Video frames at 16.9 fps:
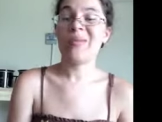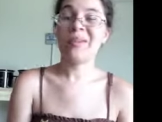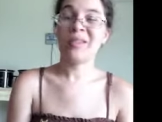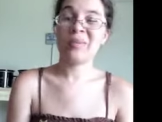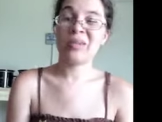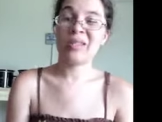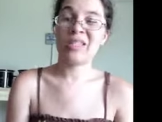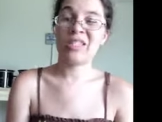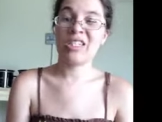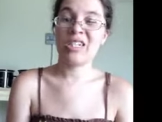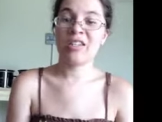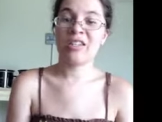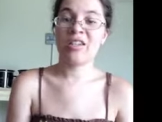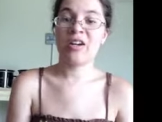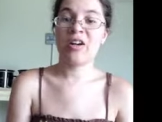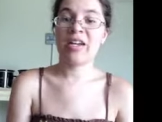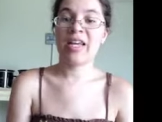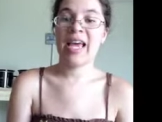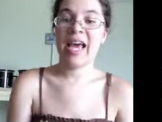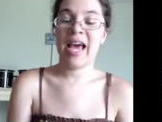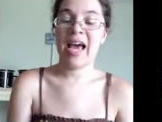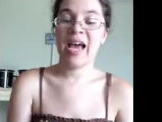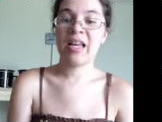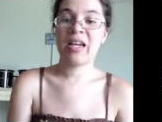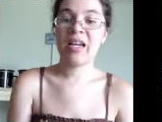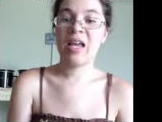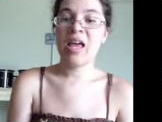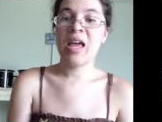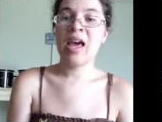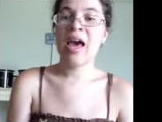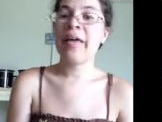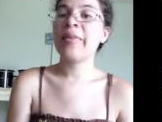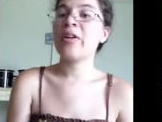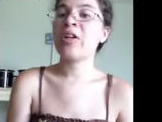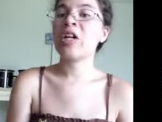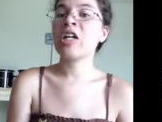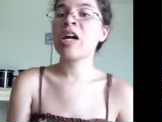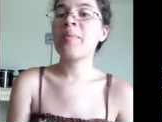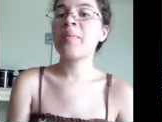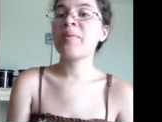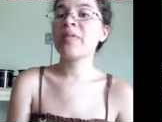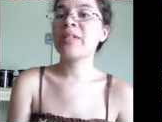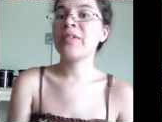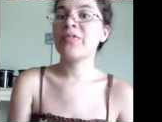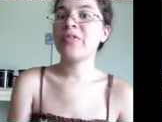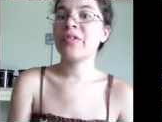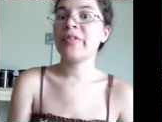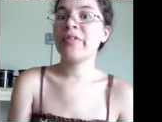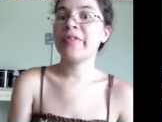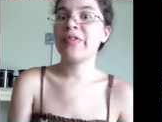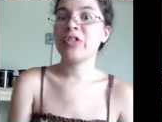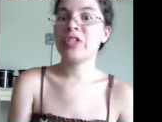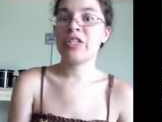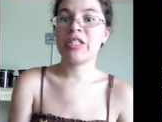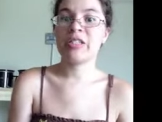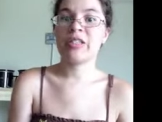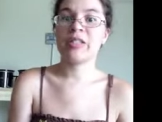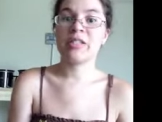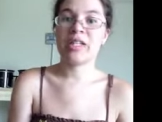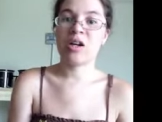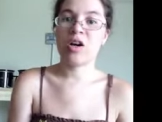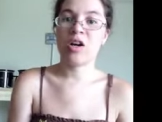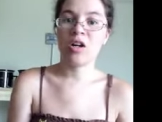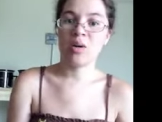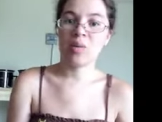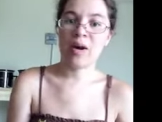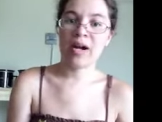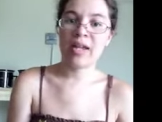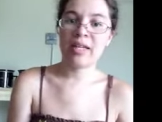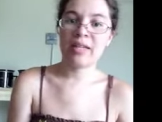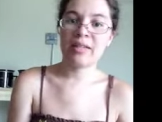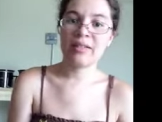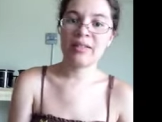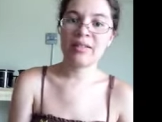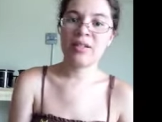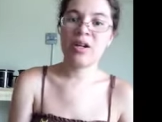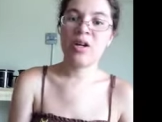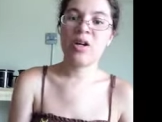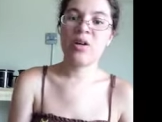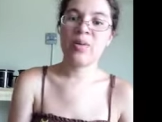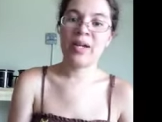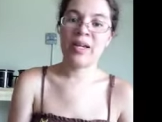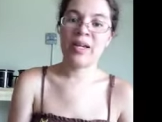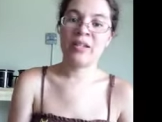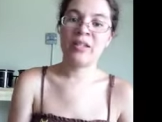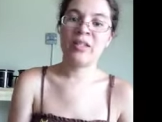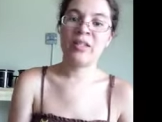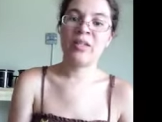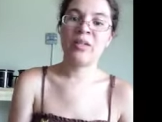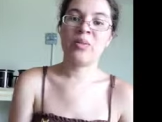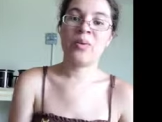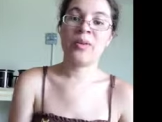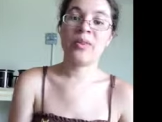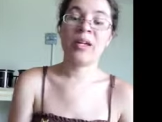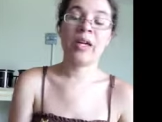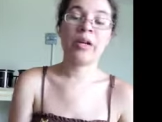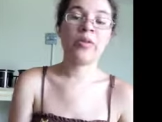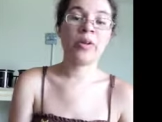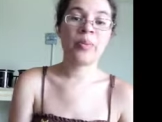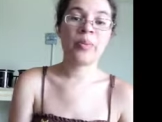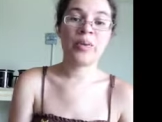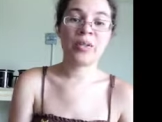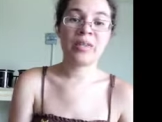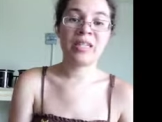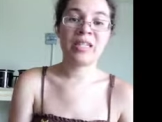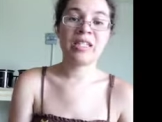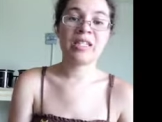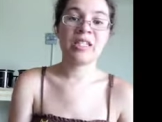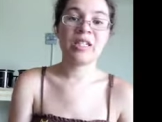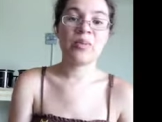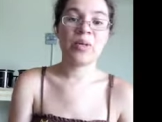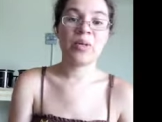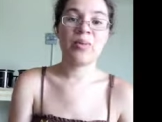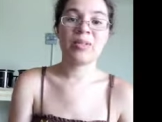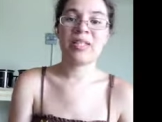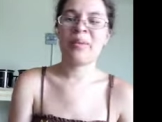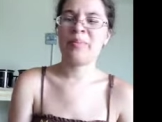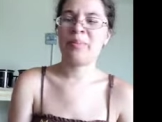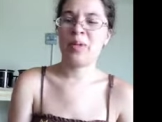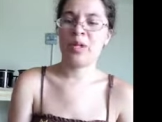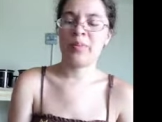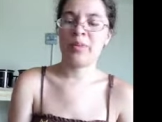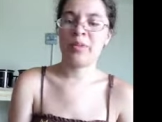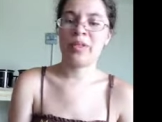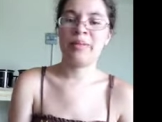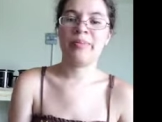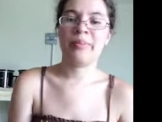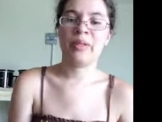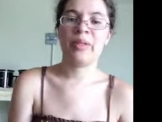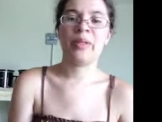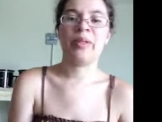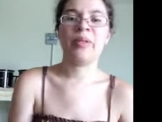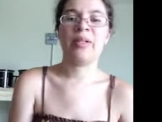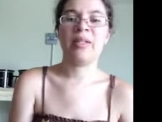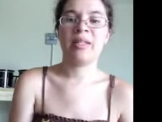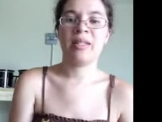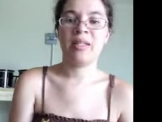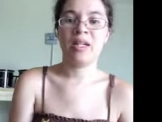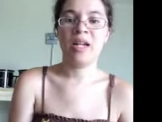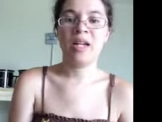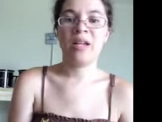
went with the Cheshire Cat, and there are a couple of different versions, like art-wise, around. The one that I grew up with, the Disney one, was like purple and blue, and then